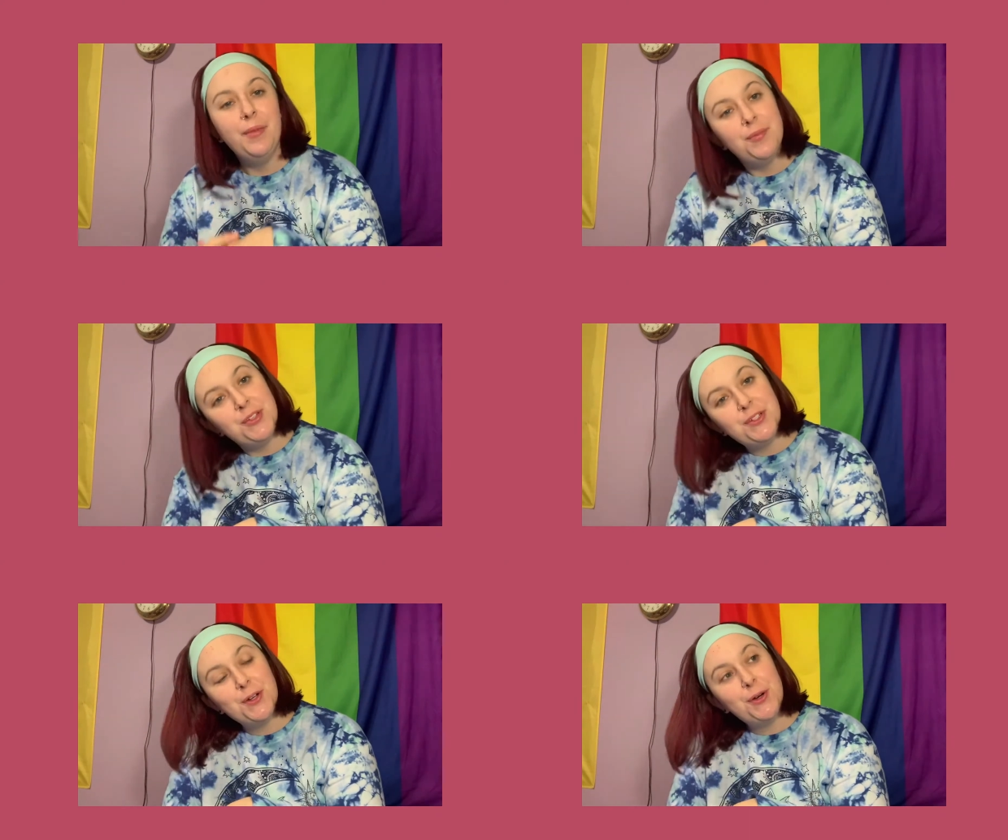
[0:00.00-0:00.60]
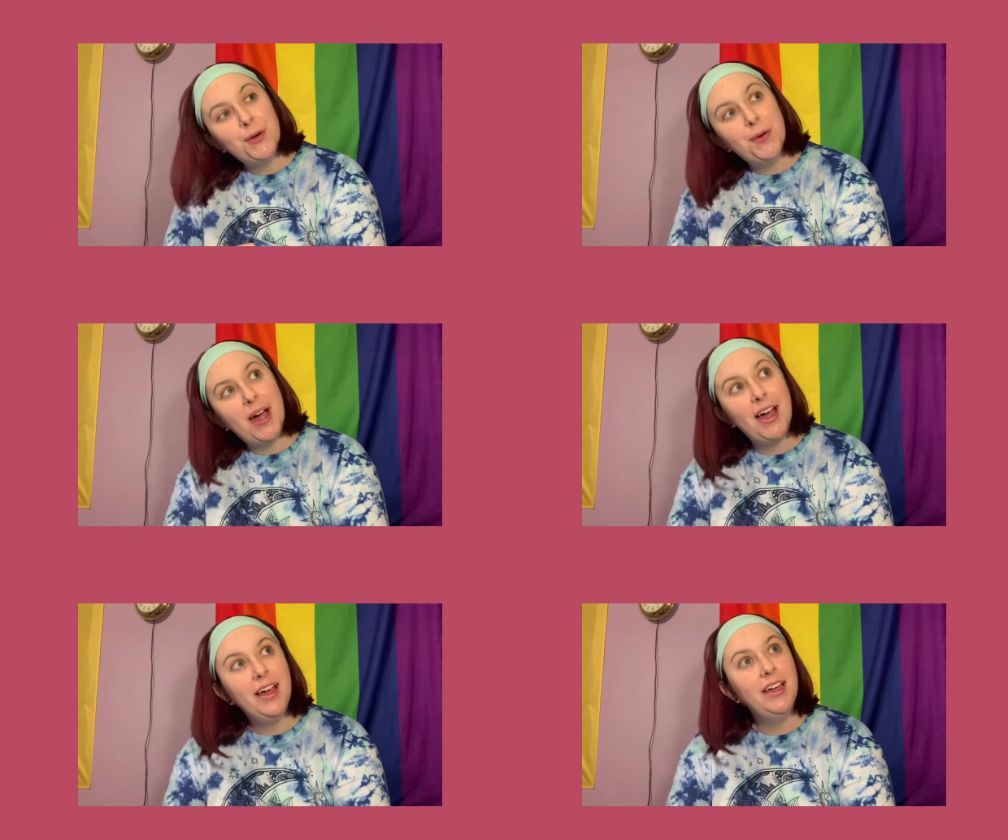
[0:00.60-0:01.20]
So
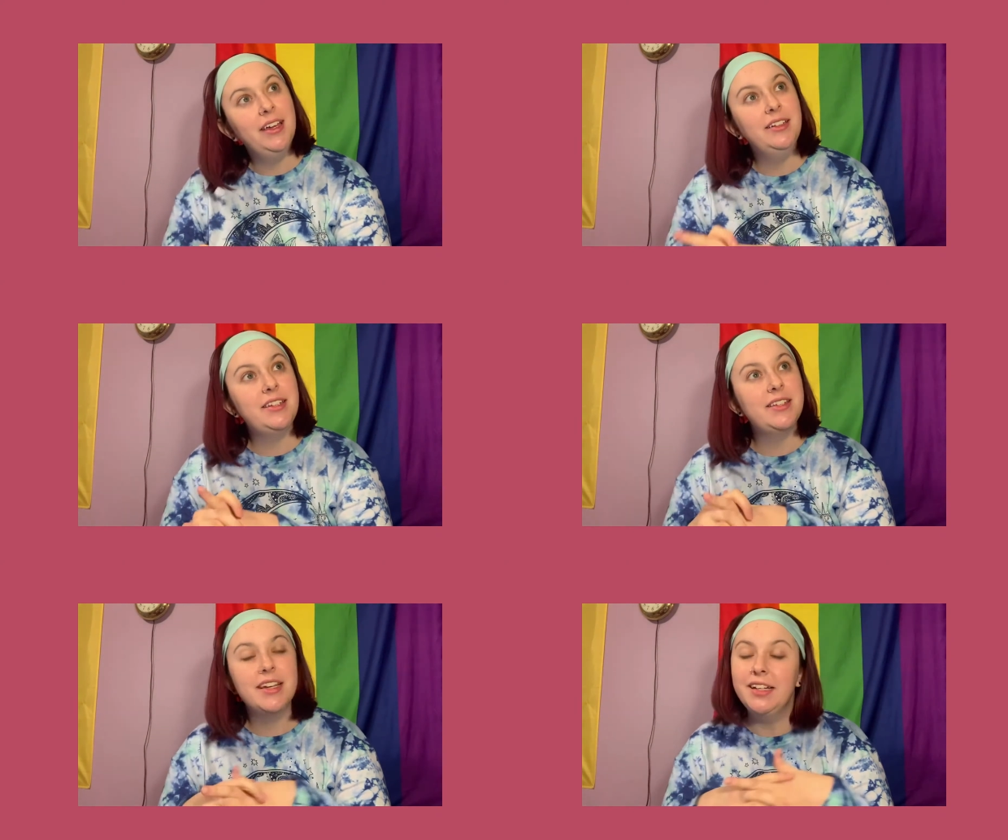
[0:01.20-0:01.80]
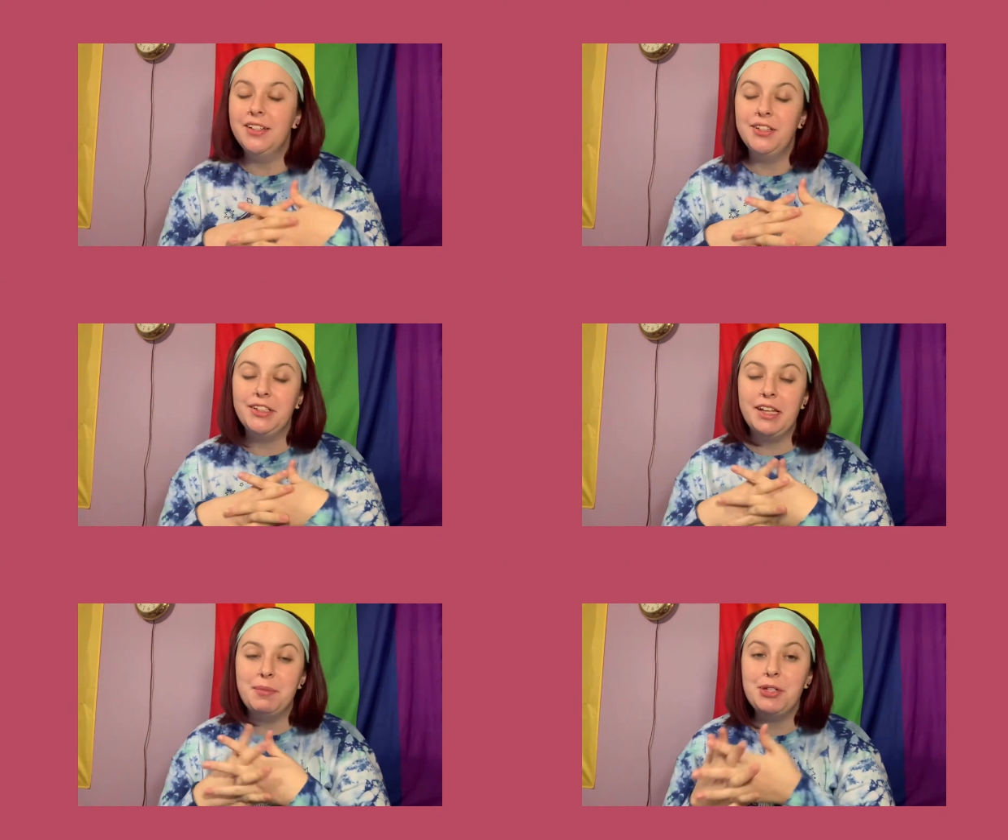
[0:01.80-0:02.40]
I decided to
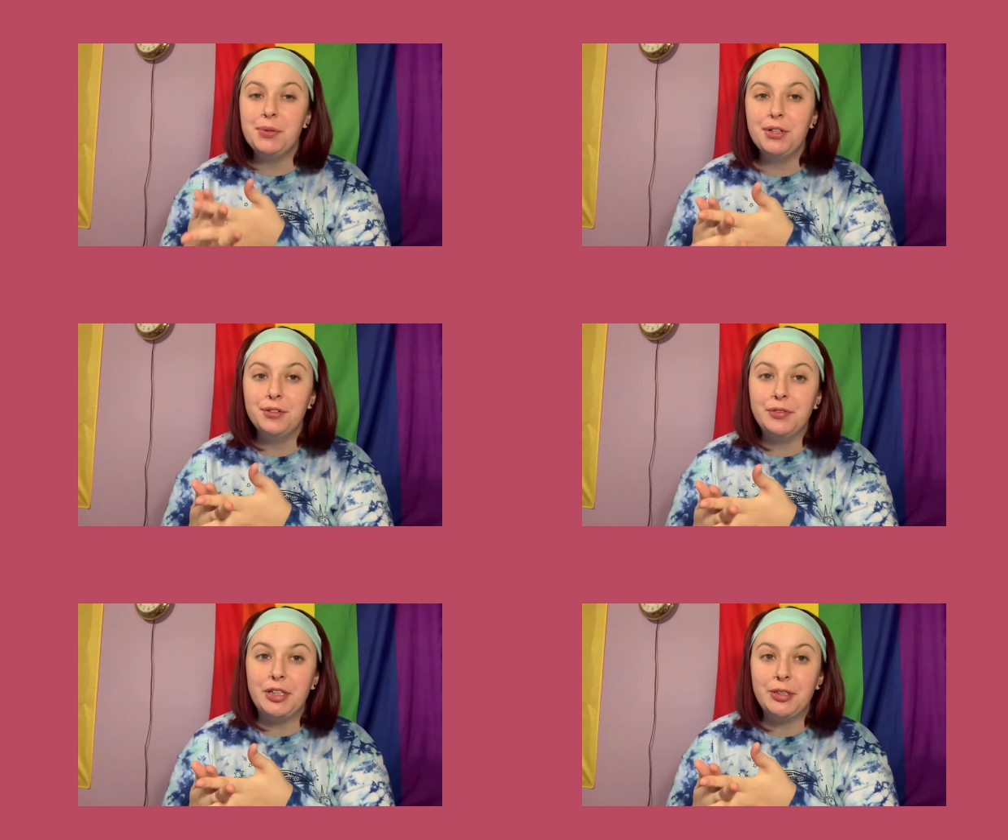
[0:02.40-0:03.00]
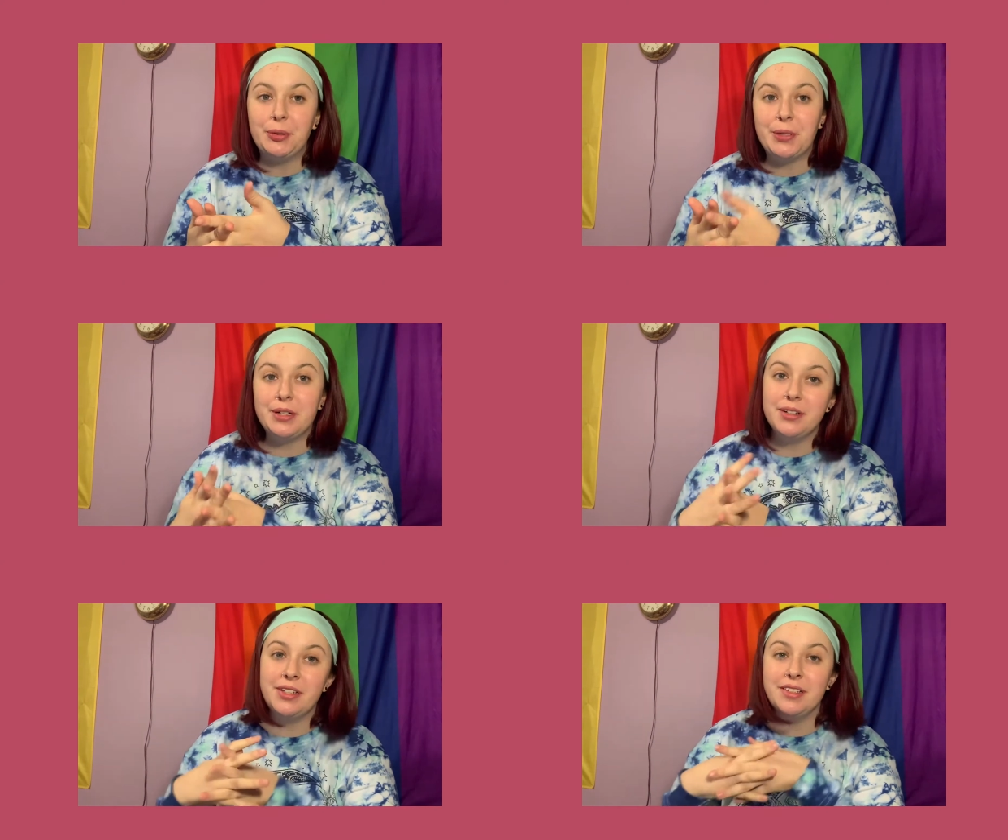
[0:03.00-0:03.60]
let my Twitter
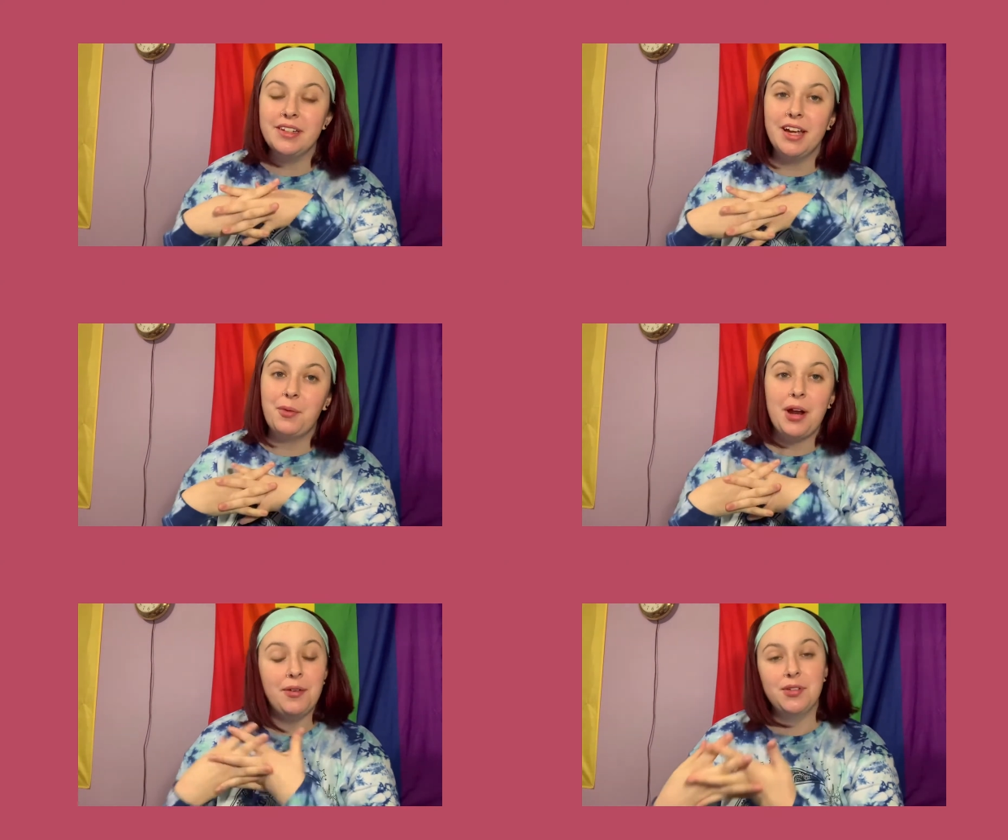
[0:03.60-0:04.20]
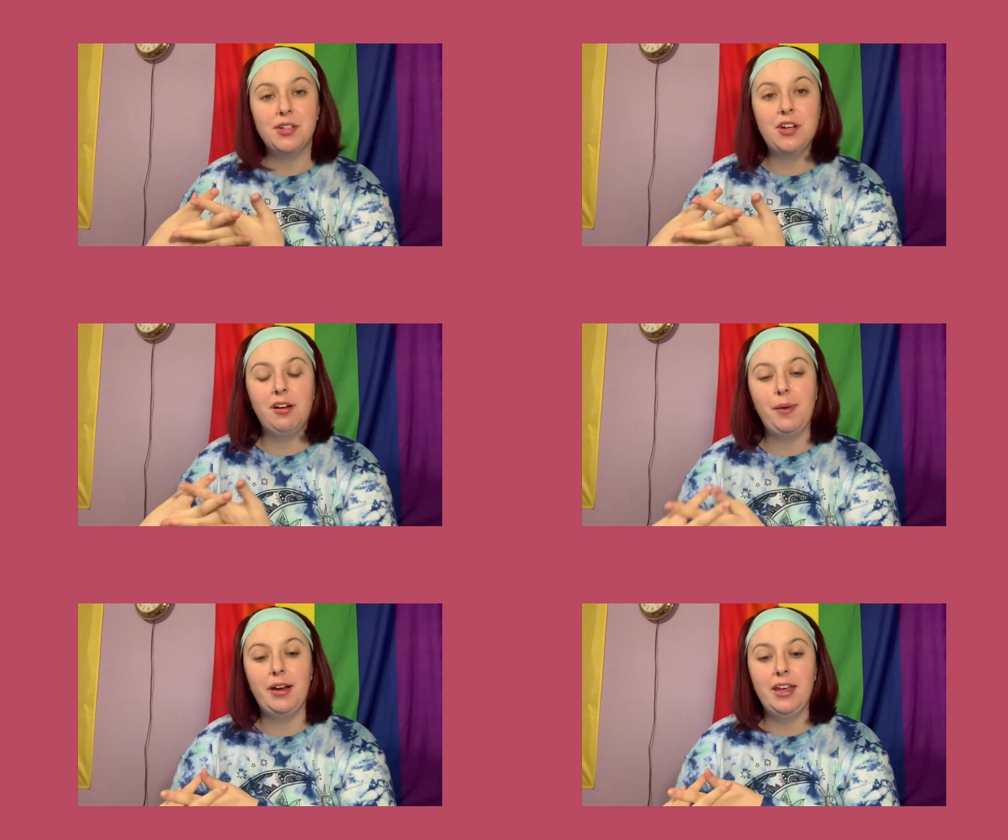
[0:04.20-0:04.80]
followers decide what I was going to talk
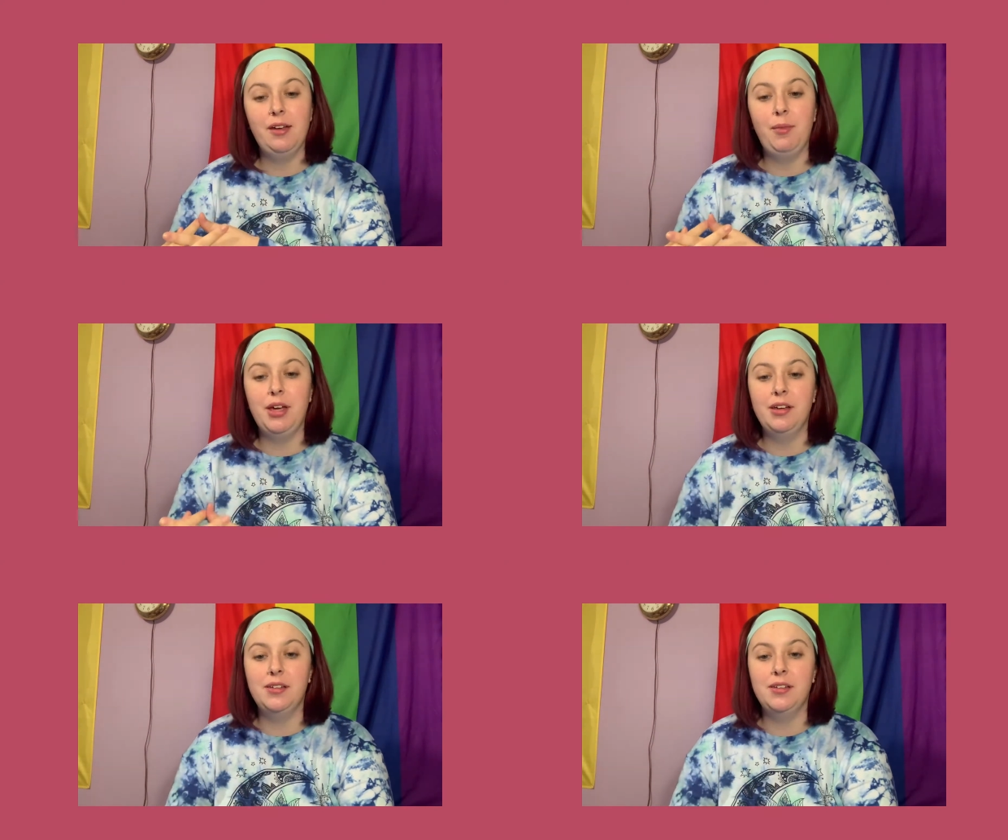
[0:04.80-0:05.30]
about again, because